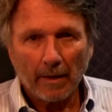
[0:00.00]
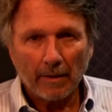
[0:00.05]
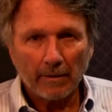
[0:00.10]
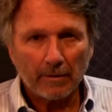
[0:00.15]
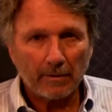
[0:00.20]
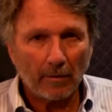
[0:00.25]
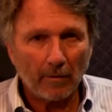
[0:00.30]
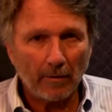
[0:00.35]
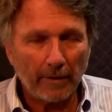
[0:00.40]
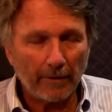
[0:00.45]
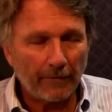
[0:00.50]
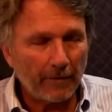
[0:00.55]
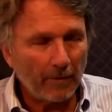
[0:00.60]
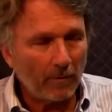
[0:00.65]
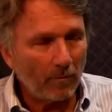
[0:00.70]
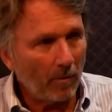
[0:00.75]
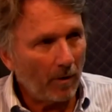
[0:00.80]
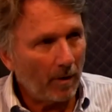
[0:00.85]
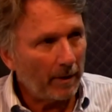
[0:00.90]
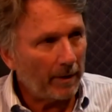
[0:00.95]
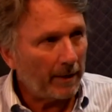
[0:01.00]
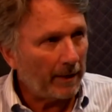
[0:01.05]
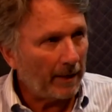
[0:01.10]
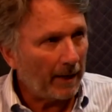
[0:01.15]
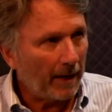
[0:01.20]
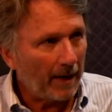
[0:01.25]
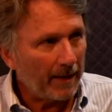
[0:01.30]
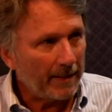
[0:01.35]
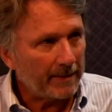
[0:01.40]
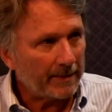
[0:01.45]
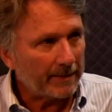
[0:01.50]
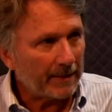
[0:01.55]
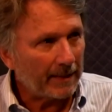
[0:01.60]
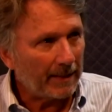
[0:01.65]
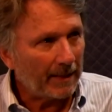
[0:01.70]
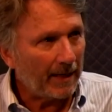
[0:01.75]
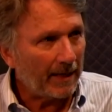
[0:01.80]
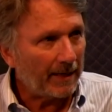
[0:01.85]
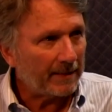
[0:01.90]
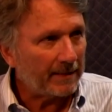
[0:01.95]
So if you want an ice
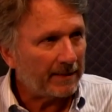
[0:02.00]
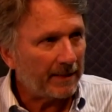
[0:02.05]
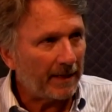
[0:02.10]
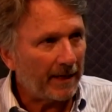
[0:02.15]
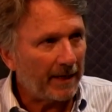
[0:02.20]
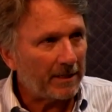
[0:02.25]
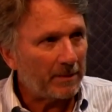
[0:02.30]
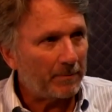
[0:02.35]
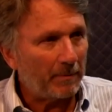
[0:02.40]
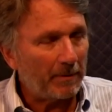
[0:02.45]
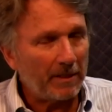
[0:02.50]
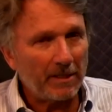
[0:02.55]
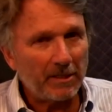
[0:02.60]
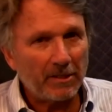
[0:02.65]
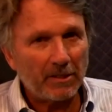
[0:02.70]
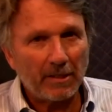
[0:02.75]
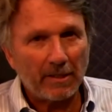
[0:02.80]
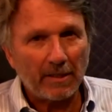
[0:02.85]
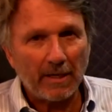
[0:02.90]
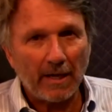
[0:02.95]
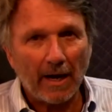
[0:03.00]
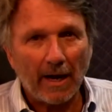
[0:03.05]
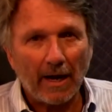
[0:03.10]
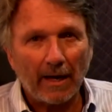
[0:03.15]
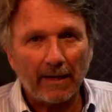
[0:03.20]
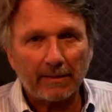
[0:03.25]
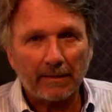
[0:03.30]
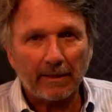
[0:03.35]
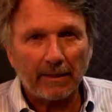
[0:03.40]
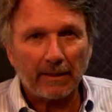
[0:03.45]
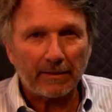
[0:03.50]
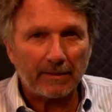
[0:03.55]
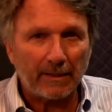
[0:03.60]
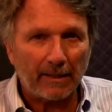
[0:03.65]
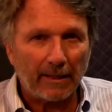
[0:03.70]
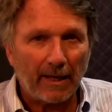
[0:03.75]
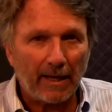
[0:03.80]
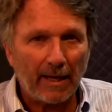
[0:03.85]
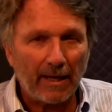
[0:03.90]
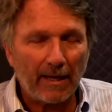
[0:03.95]
class expedition yacht
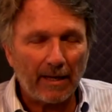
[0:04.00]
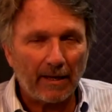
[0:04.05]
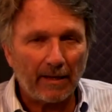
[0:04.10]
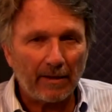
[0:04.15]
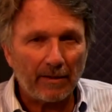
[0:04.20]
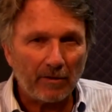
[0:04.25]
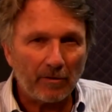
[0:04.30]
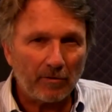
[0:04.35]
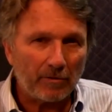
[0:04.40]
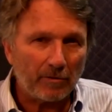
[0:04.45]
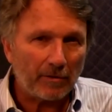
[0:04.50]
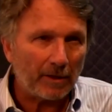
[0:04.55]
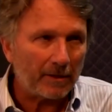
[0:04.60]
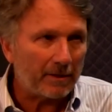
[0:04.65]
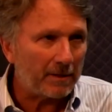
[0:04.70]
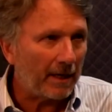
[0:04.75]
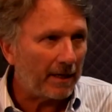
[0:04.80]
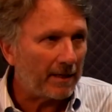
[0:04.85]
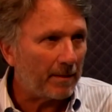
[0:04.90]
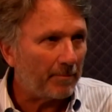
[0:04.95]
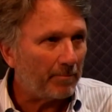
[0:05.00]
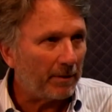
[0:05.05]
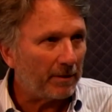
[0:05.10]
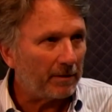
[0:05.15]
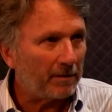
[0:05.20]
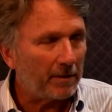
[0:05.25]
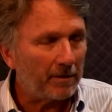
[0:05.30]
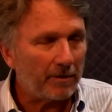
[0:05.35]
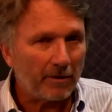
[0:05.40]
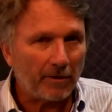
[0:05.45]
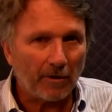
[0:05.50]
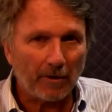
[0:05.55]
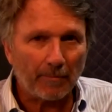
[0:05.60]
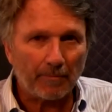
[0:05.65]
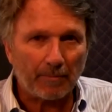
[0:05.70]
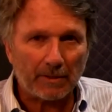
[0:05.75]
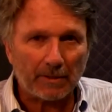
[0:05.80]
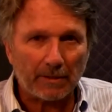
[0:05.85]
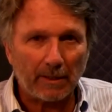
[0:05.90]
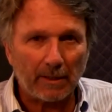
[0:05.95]
today and you decide to build it in
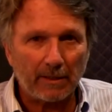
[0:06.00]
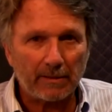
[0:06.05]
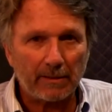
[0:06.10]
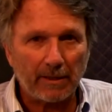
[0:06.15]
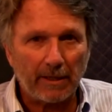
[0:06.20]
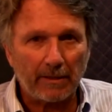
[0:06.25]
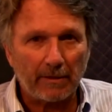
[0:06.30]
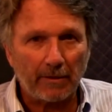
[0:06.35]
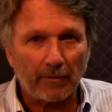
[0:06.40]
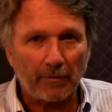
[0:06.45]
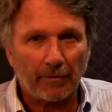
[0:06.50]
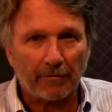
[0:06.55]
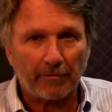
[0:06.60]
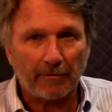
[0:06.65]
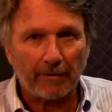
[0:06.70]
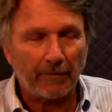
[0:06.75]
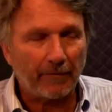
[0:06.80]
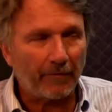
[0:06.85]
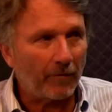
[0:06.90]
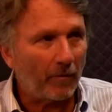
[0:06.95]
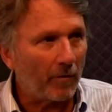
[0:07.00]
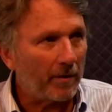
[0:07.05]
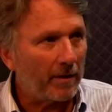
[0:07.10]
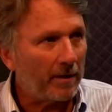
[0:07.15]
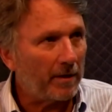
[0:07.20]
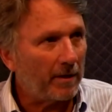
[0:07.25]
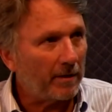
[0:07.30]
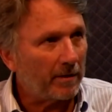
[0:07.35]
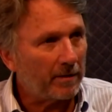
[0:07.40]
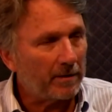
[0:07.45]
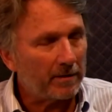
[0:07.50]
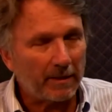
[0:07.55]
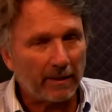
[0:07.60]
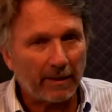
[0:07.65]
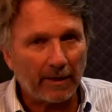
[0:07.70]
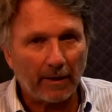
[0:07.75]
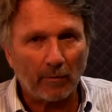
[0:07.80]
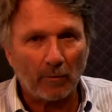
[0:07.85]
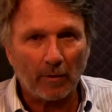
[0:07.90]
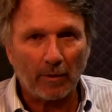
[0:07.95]
Europe, it's going to take you three or four years to
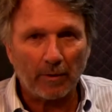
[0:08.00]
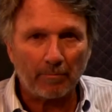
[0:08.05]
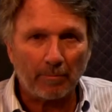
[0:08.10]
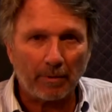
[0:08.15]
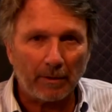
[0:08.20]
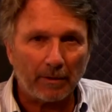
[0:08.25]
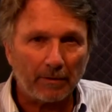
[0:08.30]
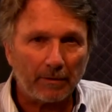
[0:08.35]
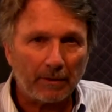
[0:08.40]
get one built.